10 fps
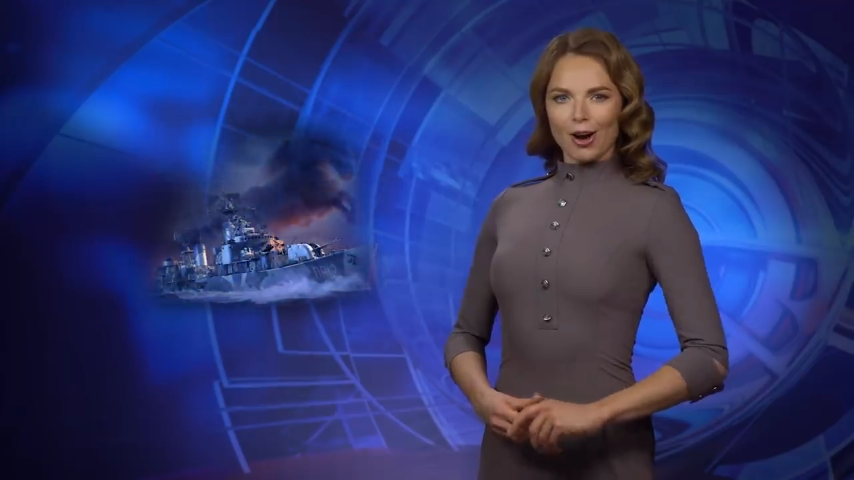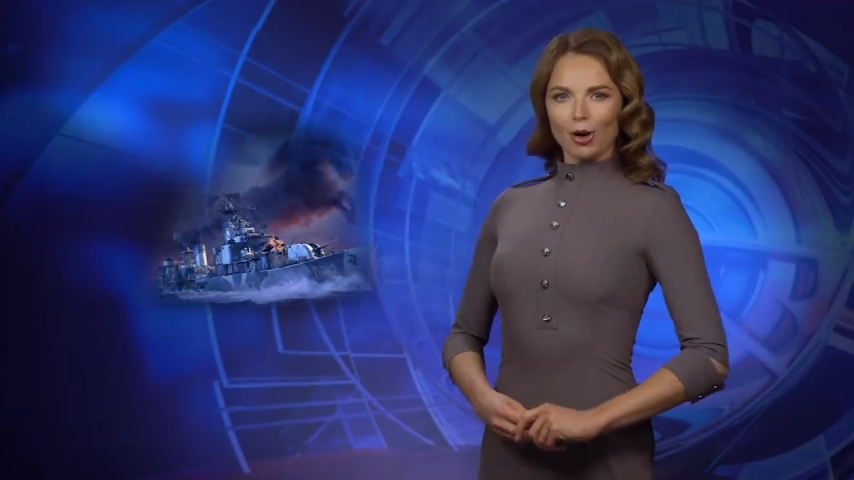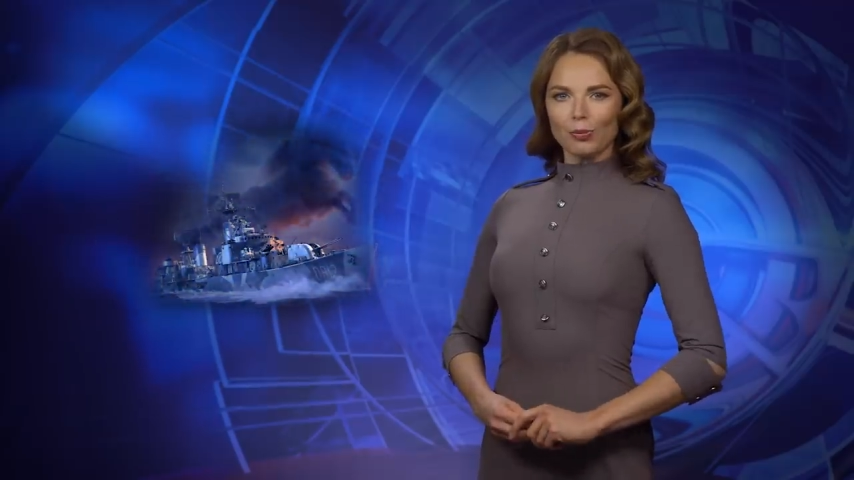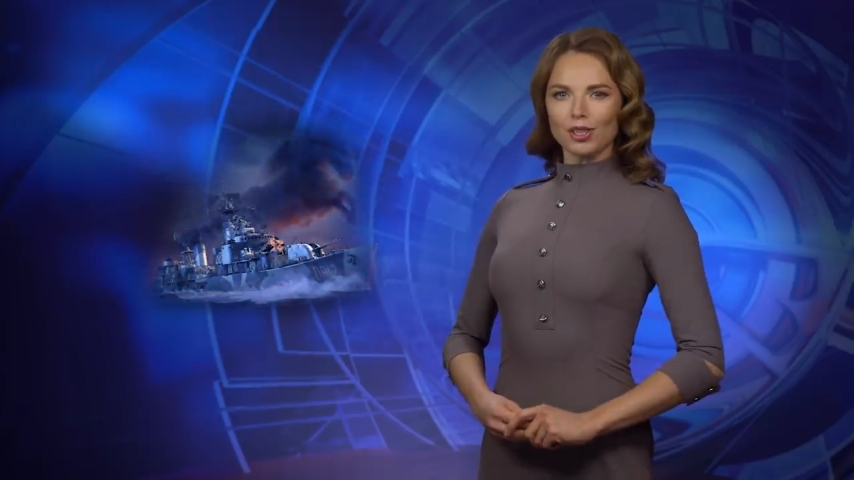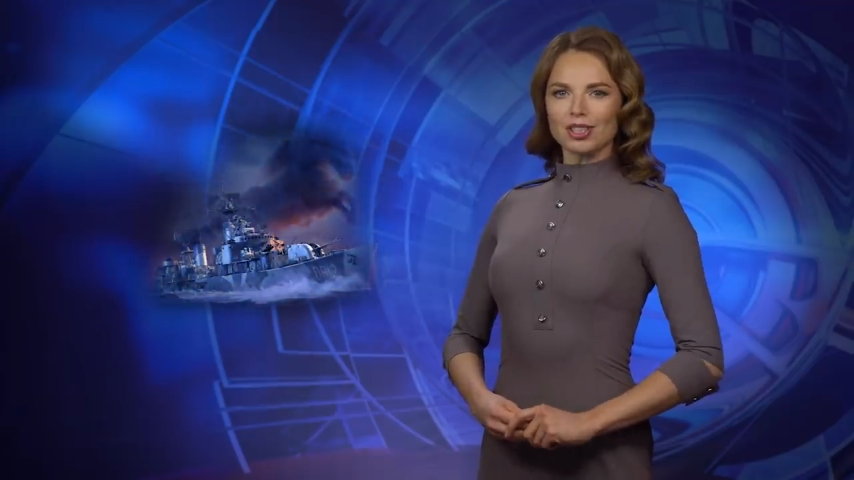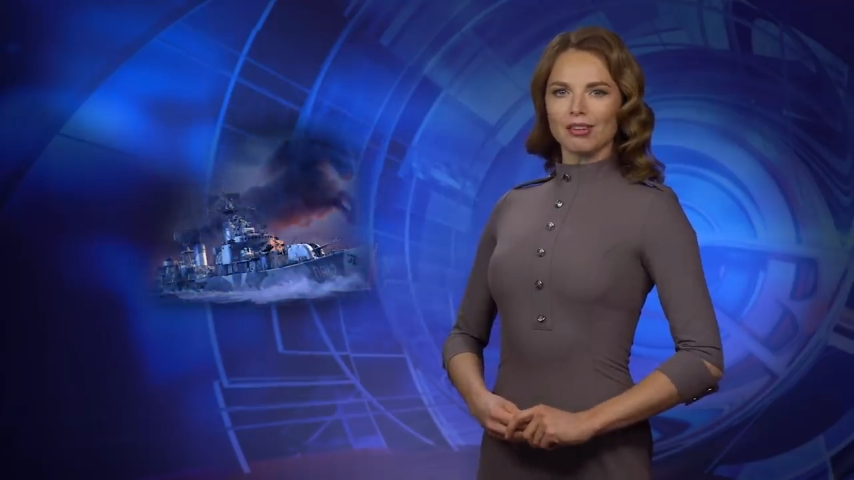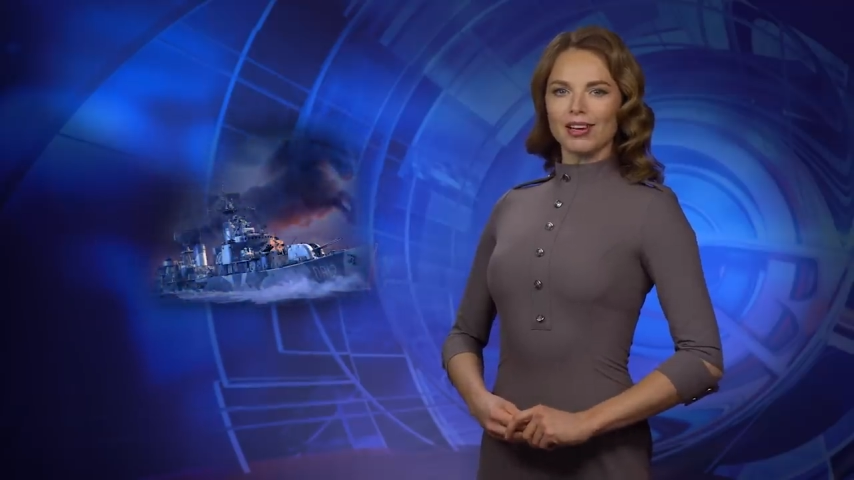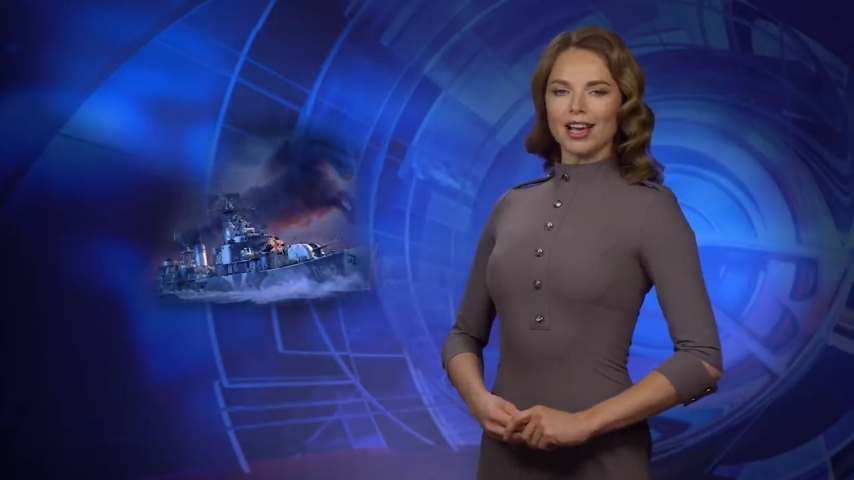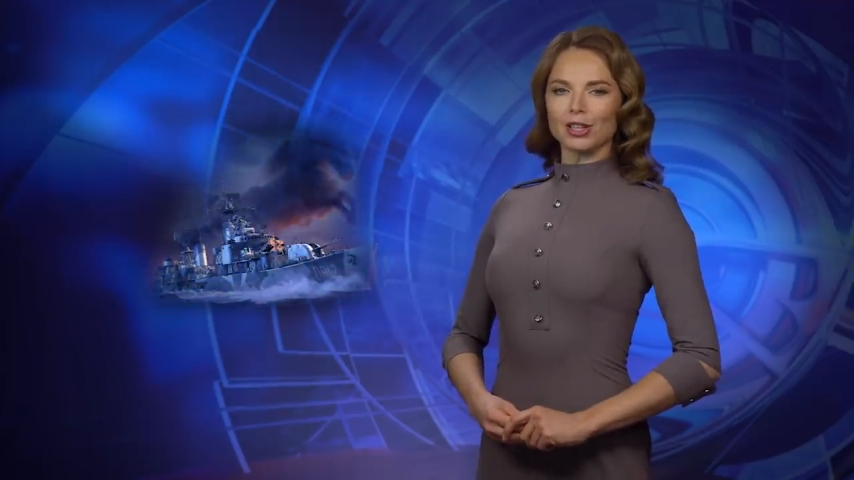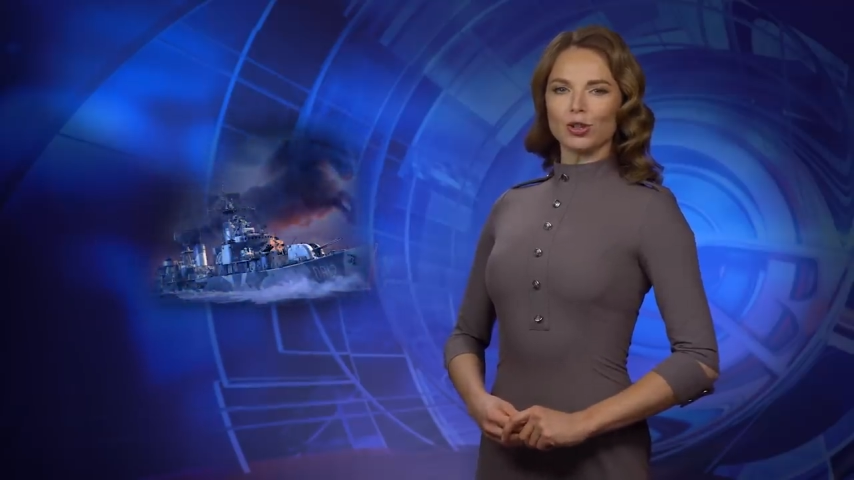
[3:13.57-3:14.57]
She
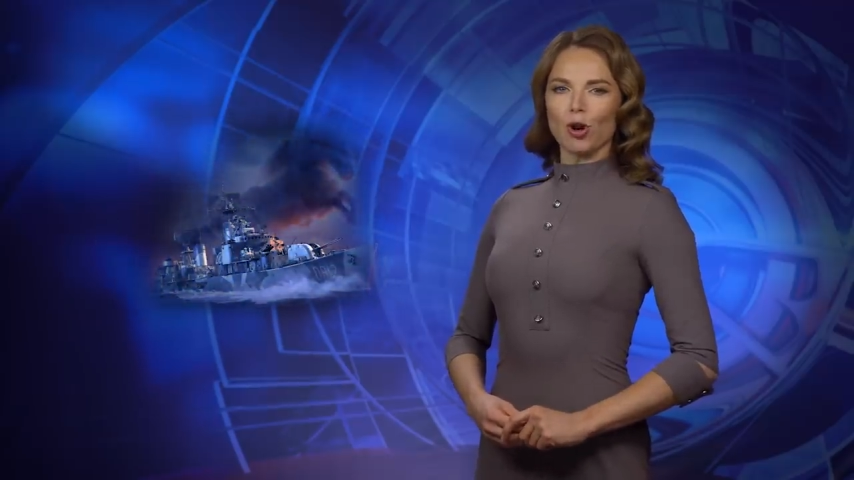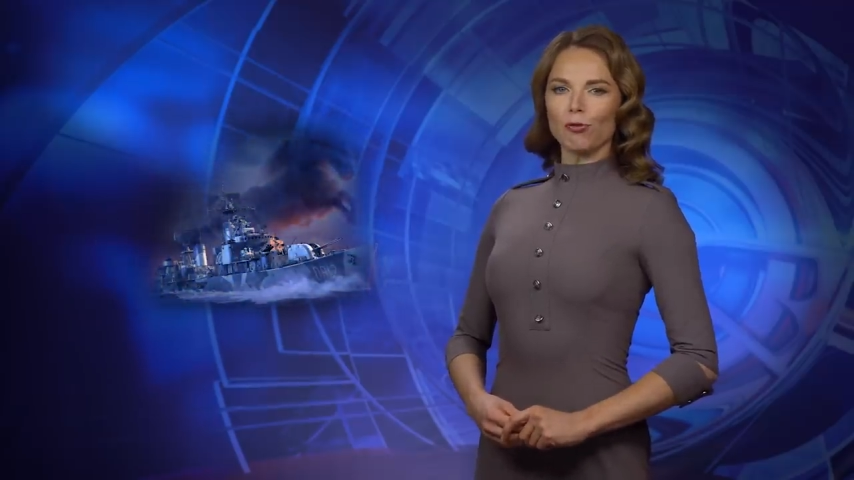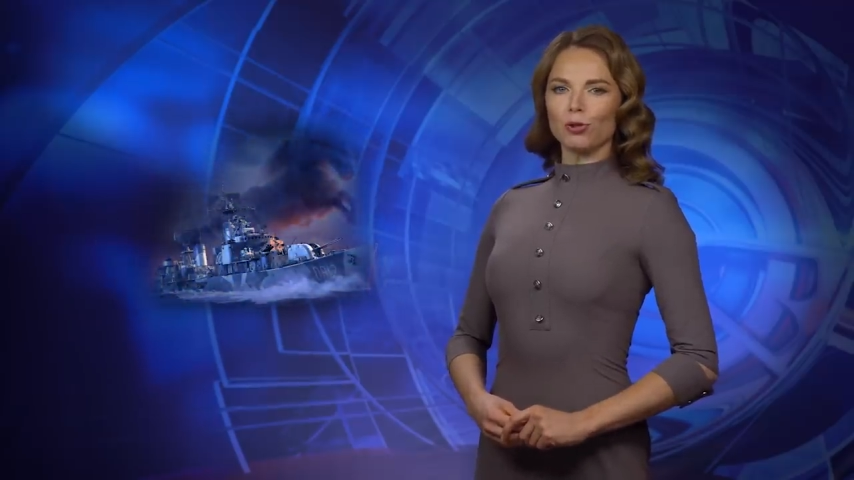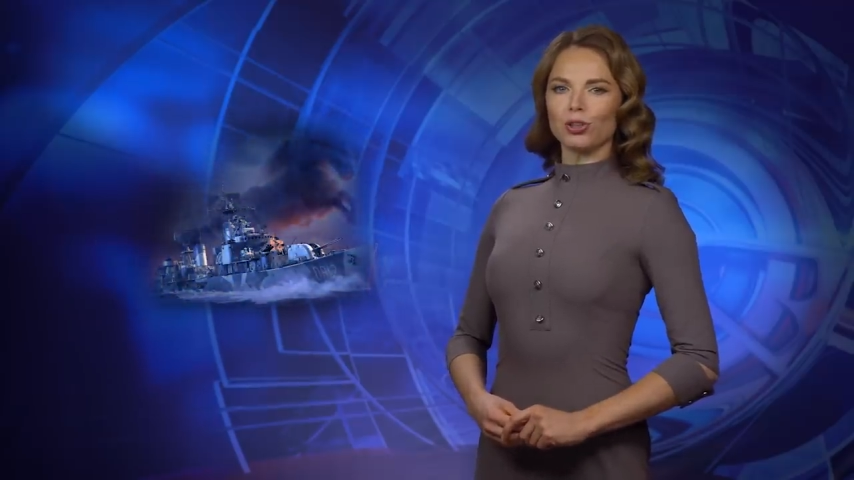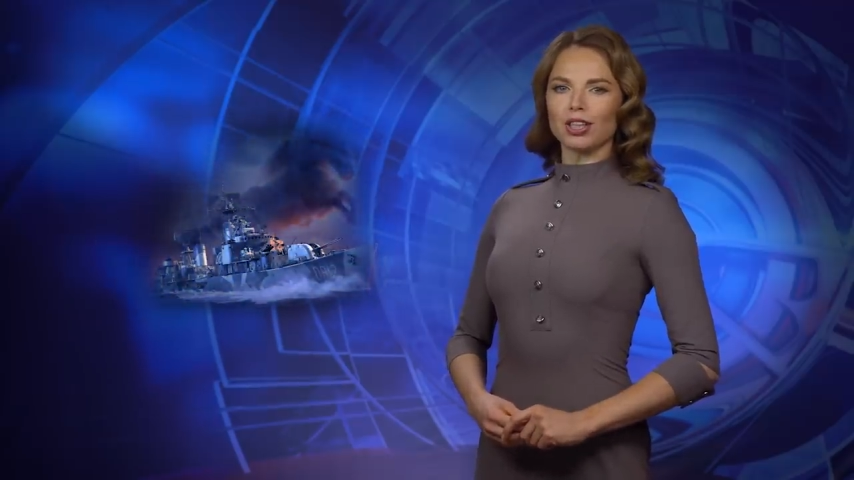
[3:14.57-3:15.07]
represents the new